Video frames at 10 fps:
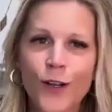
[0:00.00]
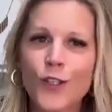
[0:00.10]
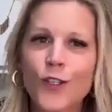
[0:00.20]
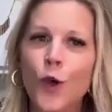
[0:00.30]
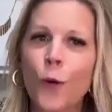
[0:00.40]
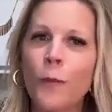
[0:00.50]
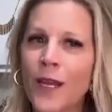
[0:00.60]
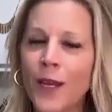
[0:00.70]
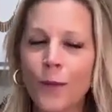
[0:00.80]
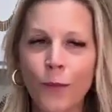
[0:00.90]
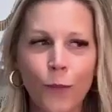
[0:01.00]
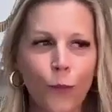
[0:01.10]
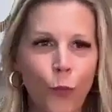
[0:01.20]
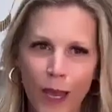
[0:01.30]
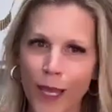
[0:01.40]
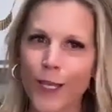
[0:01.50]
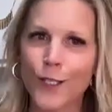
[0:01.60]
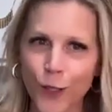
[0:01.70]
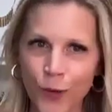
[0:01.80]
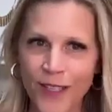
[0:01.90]
There's so many
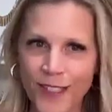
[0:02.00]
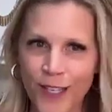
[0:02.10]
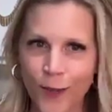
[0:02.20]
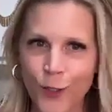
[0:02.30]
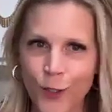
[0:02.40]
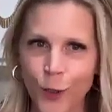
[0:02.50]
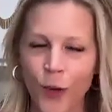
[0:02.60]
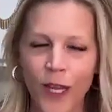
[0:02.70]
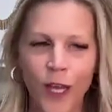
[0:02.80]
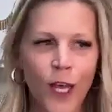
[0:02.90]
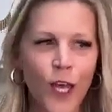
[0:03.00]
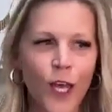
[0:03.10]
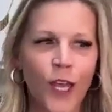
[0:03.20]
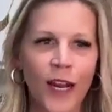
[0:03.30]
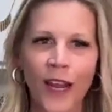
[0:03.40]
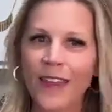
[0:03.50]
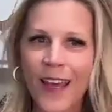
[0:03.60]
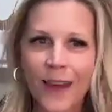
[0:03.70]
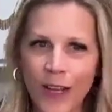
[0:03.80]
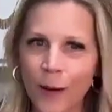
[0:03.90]
ways you can sell this jewelry. And I
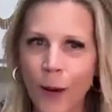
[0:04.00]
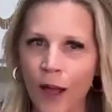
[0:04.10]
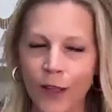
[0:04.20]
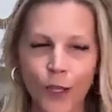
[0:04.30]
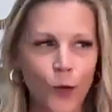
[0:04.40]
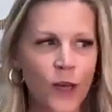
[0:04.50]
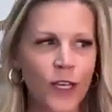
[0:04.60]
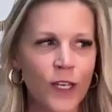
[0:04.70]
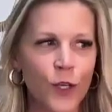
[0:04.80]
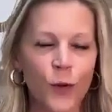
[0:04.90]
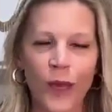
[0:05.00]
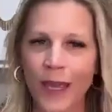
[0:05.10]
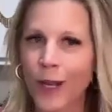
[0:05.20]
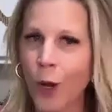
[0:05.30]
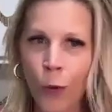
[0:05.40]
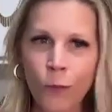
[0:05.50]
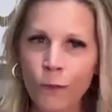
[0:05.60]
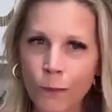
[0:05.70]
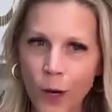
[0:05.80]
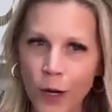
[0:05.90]
think I've done them all. You can do
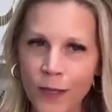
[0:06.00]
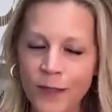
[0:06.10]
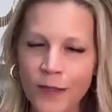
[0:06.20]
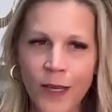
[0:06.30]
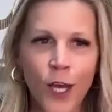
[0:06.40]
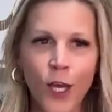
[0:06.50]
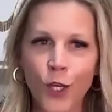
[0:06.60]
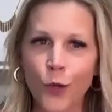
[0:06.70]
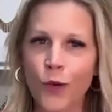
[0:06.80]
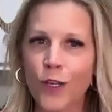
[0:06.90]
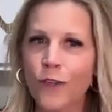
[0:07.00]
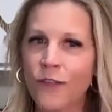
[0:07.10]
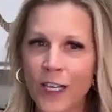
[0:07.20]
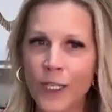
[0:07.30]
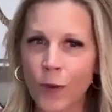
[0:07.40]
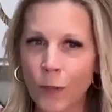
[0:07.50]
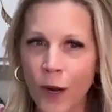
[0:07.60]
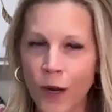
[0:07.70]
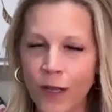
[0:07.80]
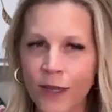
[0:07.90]
in-home parties. You can do Facebook
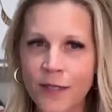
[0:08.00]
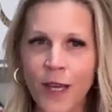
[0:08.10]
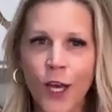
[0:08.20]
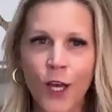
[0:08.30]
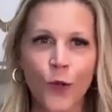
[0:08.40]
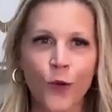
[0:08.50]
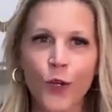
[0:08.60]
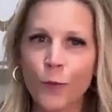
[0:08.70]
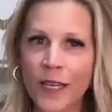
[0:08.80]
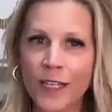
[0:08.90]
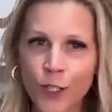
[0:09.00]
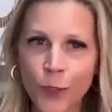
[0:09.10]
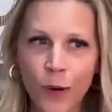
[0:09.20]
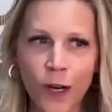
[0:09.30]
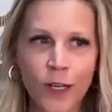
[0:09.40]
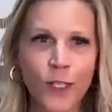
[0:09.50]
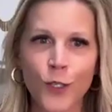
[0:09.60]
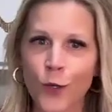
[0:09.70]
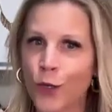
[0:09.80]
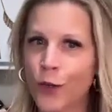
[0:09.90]
parties. You can do messenger
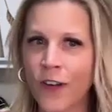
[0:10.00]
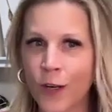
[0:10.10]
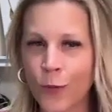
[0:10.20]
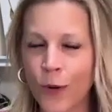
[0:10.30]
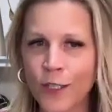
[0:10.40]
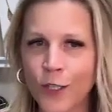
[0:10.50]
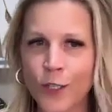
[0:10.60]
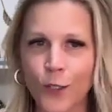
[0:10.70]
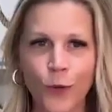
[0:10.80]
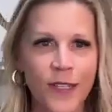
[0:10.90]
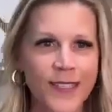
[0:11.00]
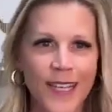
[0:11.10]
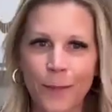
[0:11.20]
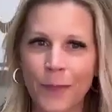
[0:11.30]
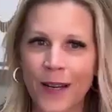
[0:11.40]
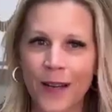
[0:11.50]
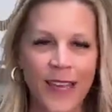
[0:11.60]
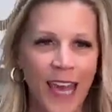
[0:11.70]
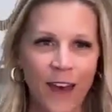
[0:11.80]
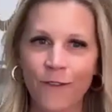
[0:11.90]
parties. You can do fundraisers. You can set up in
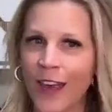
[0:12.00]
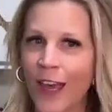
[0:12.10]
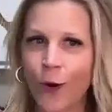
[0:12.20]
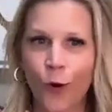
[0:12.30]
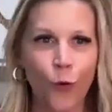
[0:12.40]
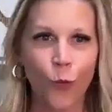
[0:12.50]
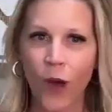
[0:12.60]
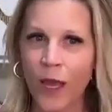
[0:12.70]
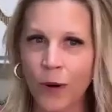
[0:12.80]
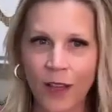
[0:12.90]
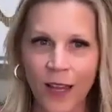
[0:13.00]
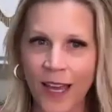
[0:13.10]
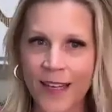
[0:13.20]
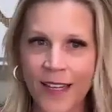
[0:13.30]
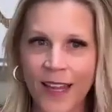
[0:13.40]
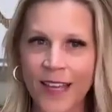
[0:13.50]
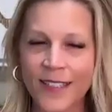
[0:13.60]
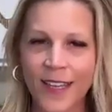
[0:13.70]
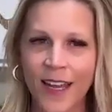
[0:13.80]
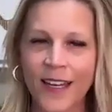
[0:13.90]
a cafe or a wine bar like I did
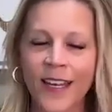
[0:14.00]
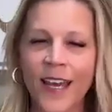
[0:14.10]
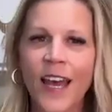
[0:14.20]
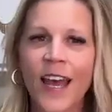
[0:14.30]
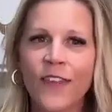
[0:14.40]
last night.